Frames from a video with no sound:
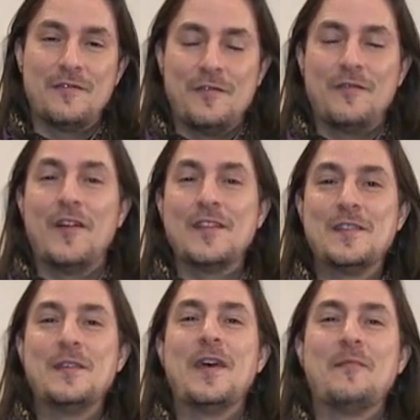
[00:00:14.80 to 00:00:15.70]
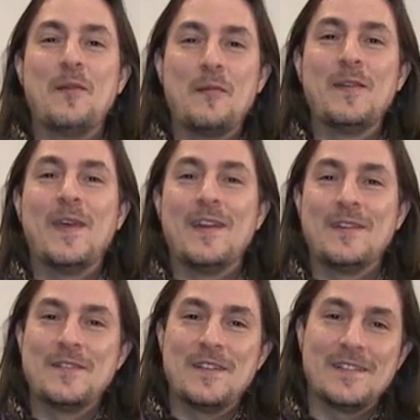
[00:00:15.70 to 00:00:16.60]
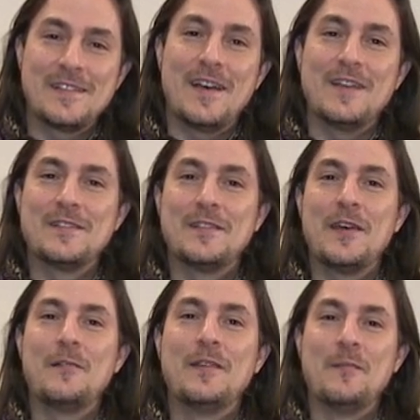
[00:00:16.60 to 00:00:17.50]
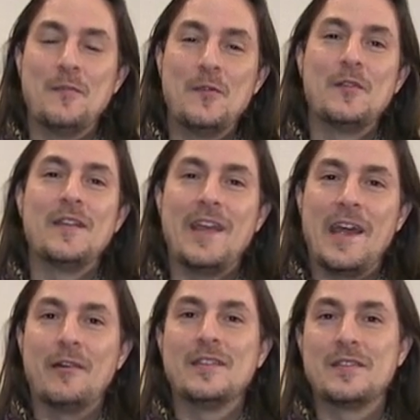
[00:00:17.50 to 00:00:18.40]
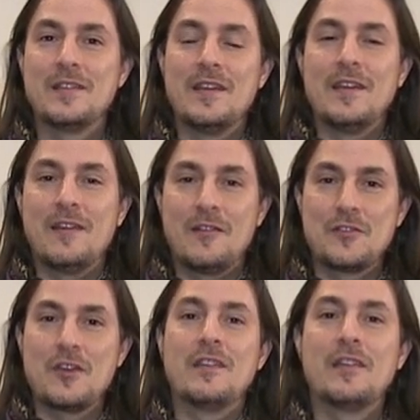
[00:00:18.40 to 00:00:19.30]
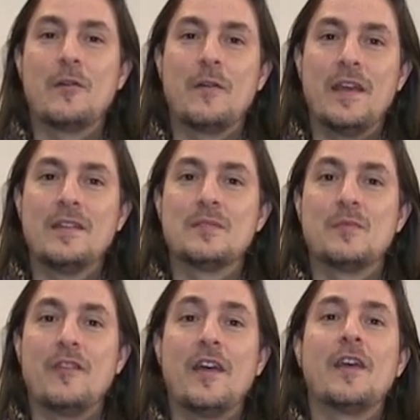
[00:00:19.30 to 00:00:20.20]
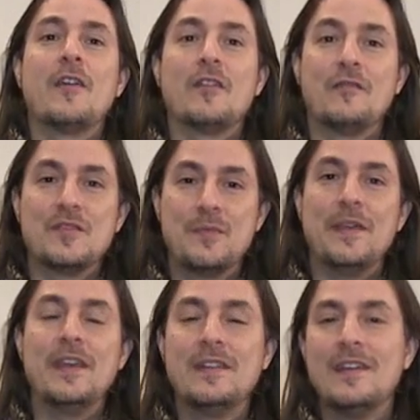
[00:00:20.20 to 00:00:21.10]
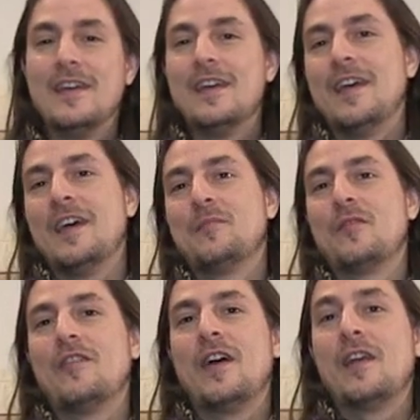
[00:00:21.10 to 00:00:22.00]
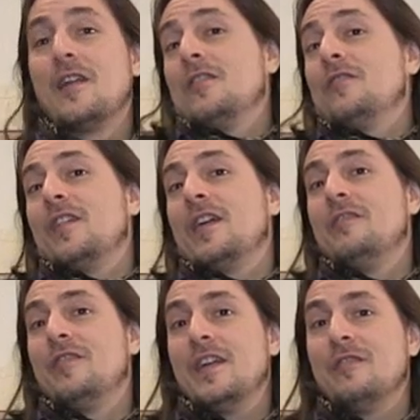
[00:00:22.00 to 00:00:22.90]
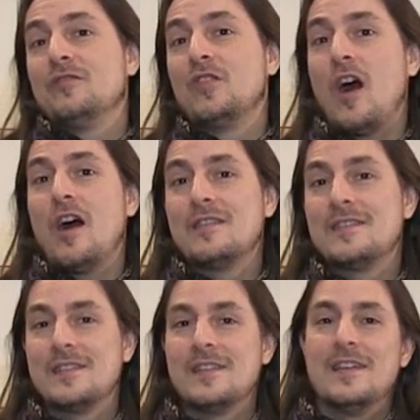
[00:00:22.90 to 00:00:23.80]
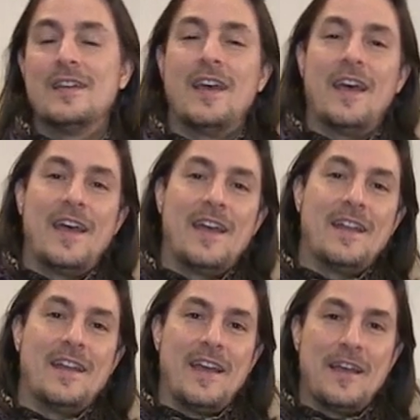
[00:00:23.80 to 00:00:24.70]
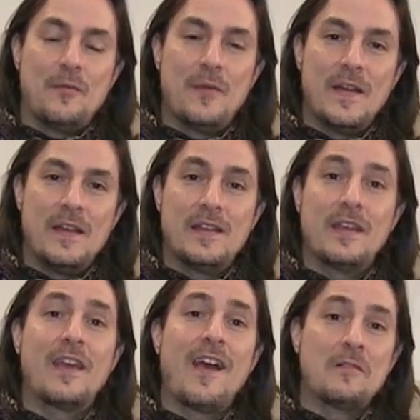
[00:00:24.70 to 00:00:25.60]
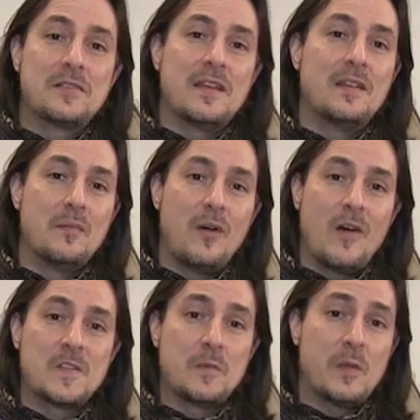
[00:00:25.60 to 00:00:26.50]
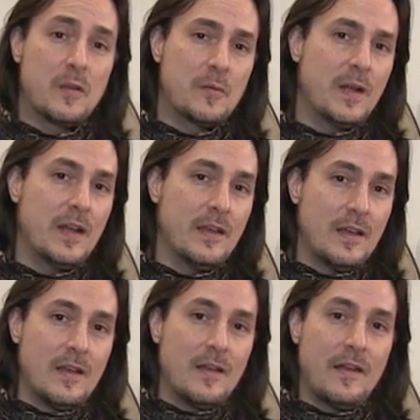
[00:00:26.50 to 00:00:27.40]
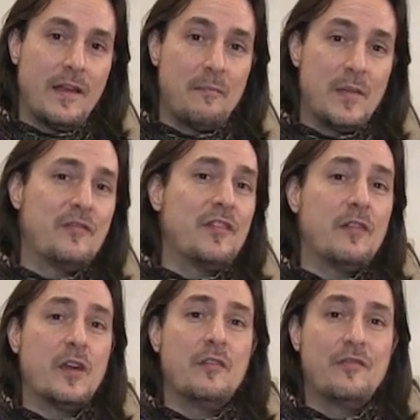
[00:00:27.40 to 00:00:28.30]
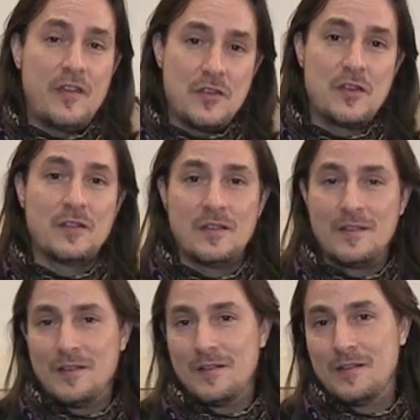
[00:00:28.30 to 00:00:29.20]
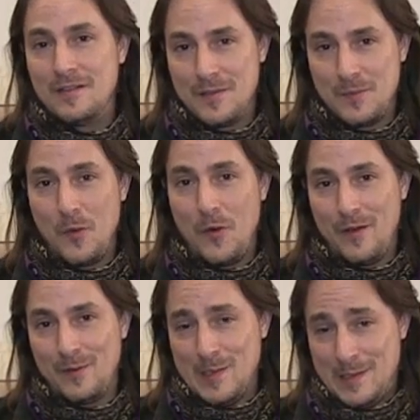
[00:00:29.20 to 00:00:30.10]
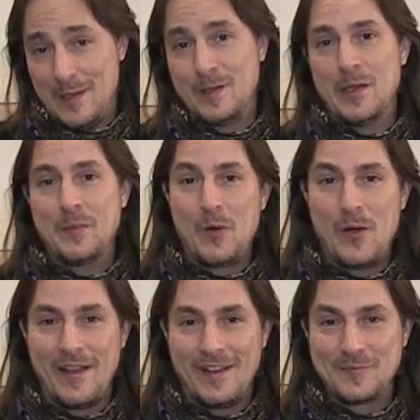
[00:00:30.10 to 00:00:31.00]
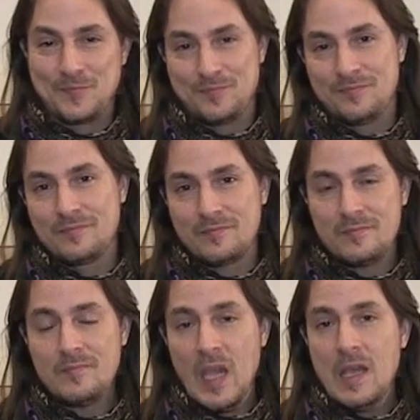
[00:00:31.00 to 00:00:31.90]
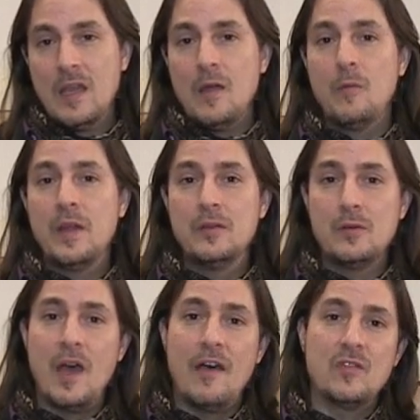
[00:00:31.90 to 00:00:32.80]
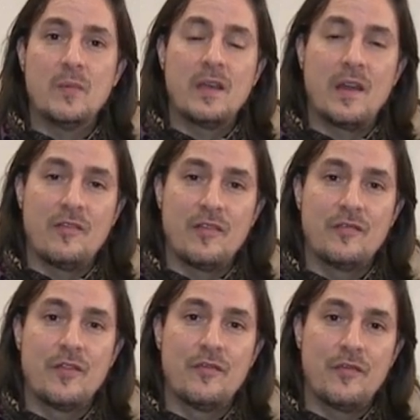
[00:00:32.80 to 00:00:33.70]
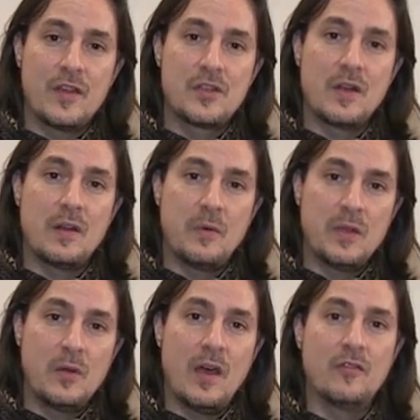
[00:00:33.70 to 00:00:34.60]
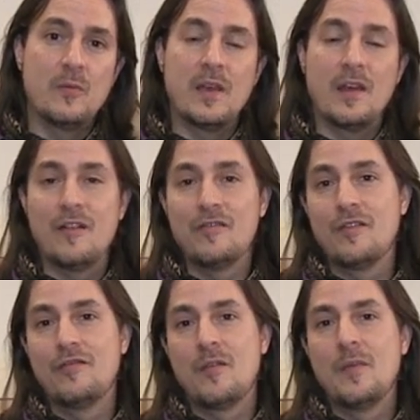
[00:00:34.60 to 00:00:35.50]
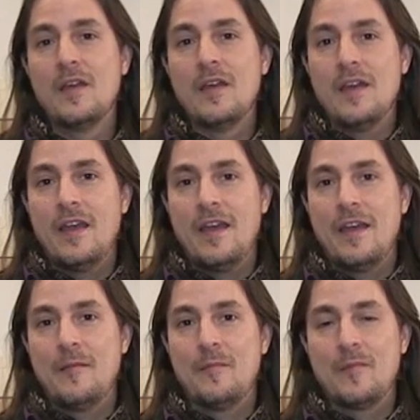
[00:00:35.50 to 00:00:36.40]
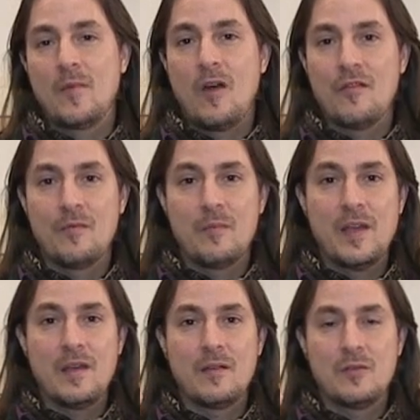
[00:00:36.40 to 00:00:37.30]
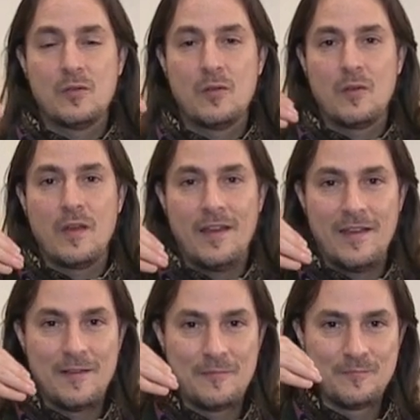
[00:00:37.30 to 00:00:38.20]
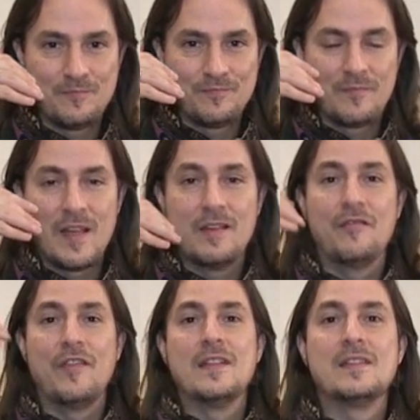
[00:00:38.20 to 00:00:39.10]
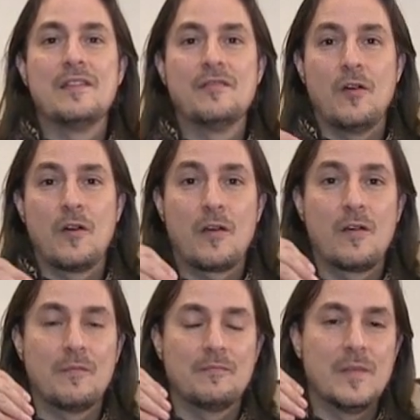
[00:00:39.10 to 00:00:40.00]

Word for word: fuzzy and bubbly energy in the skies today with the moon in Aries conjuncting Uranus, providing a lot of speed and providing a lot of innovative thoughts and, and really thinking outside the box. And we could really uh, be very efficient this morning, this Sunday morning. We do have to be careful from friction and we do have to be careful from um, con- being too um, defensive or